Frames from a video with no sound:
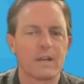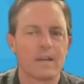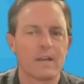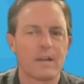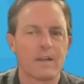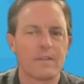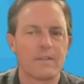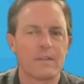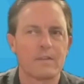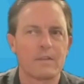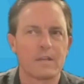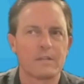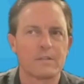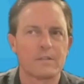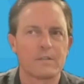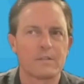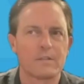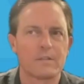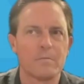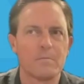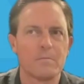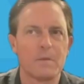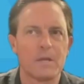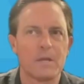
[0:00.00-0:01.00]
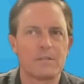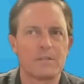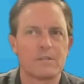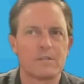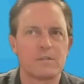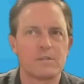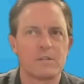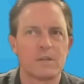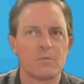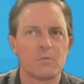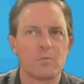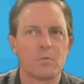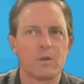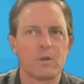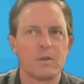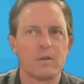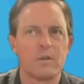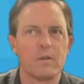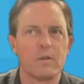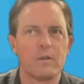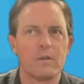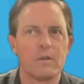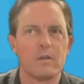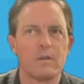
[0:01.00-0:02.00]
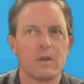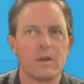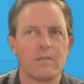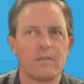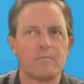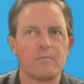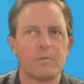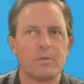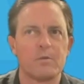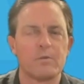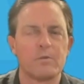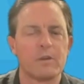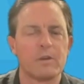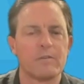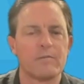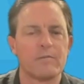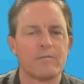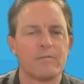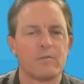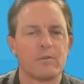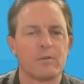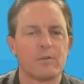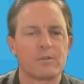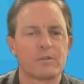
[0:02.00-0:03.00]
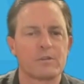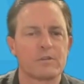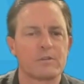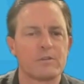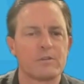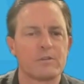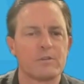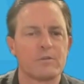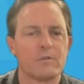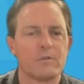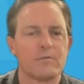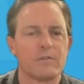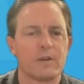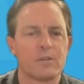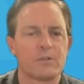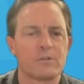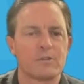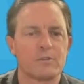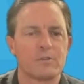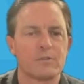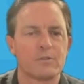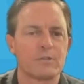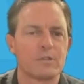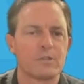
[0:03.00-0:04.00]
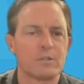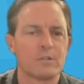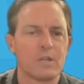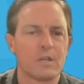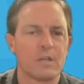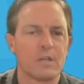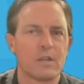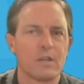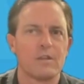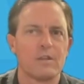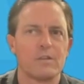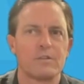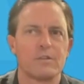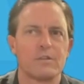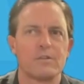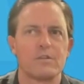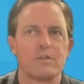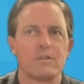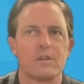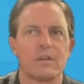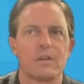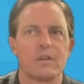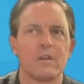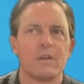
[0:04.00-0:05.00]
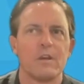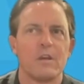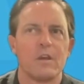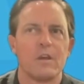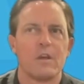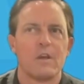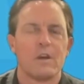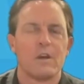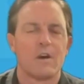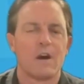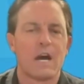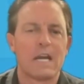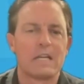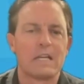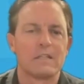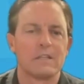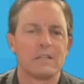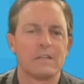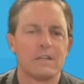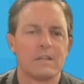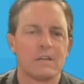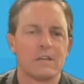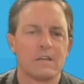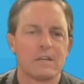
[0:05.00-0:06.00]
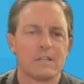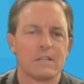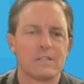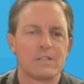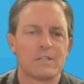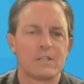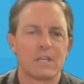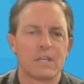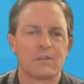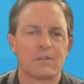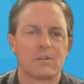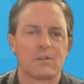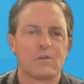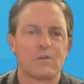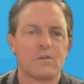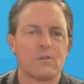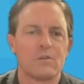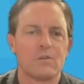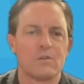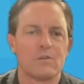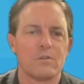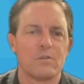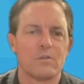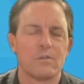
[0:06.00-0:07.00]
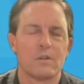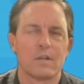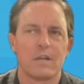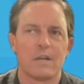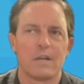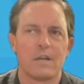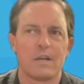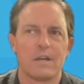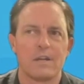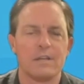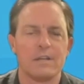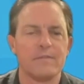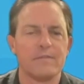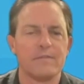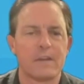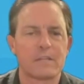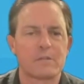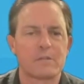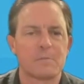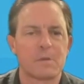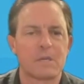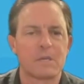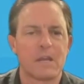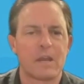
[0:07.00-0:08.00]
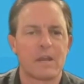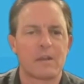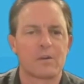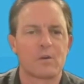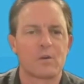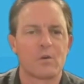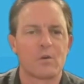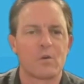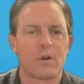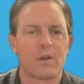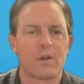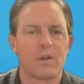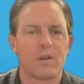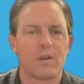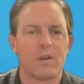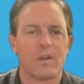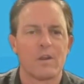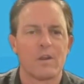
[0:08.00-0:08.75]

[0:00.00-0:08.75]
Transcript: and i think that's a message that we have been reinforcing to investors is that this is a, a highly uh, cyclical uh, investment category